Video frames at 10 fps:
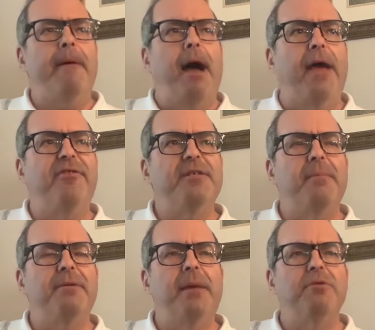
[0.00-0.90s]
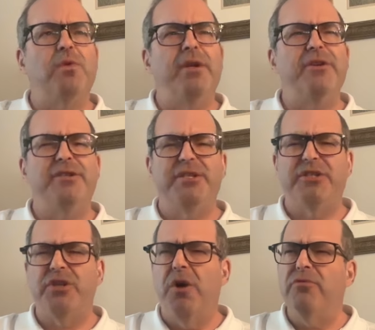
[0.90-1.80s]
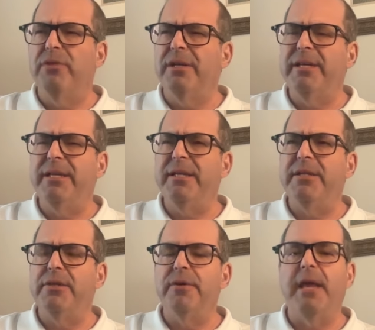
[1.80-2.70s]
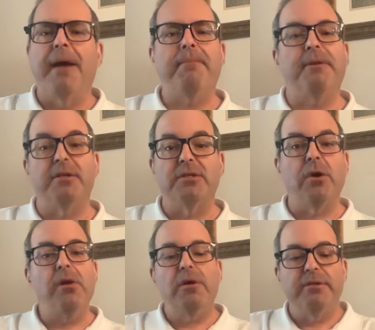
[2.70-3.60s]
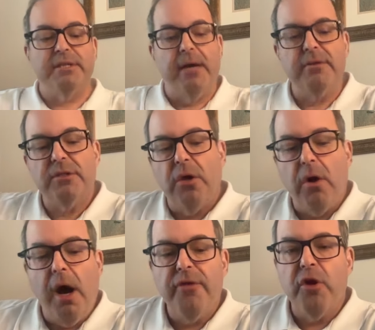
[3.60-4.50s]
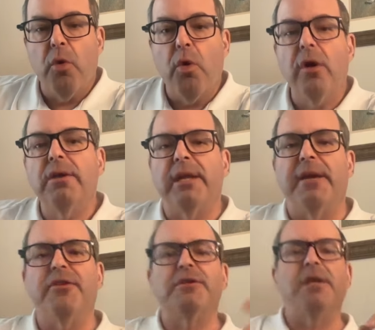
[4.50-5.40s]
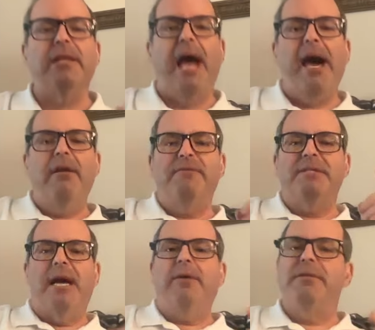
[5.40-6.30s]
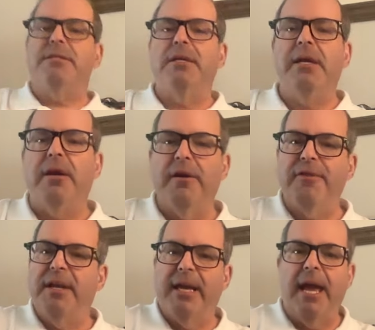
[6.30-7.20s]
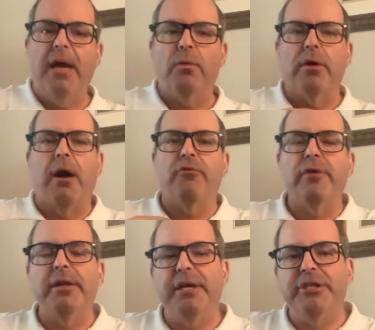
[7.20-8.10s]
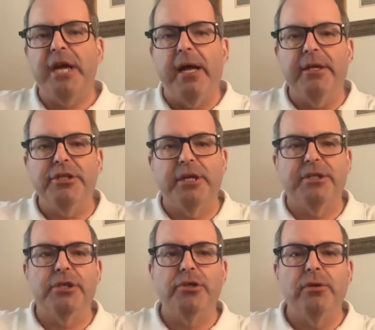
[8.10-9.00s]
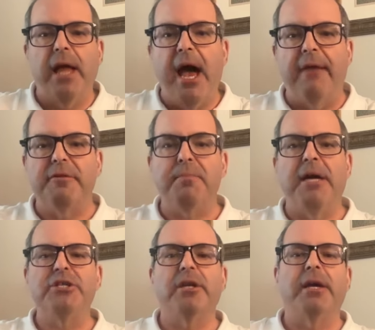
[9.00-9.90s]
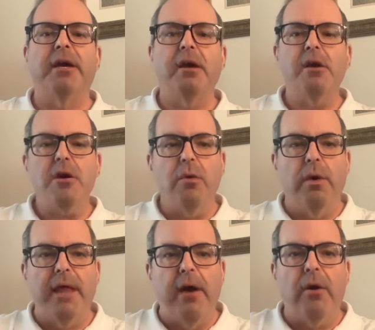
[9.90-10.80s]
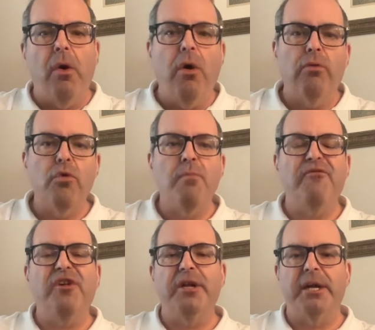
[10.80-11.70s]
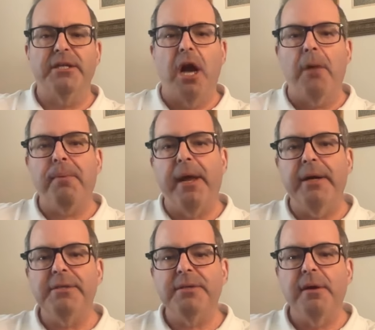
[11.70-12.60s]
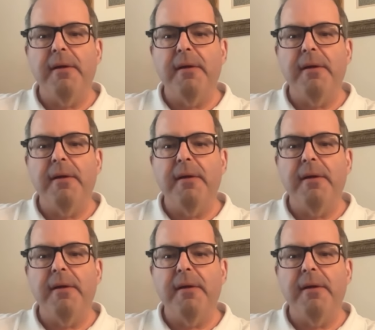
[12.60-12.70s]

I sometimes wonder, does Joe really need to do that? But the solo sounds so otherworldly. There's a lot of sounds in here that, again, are really challenging to do live, especially without a whole room full of guitar players.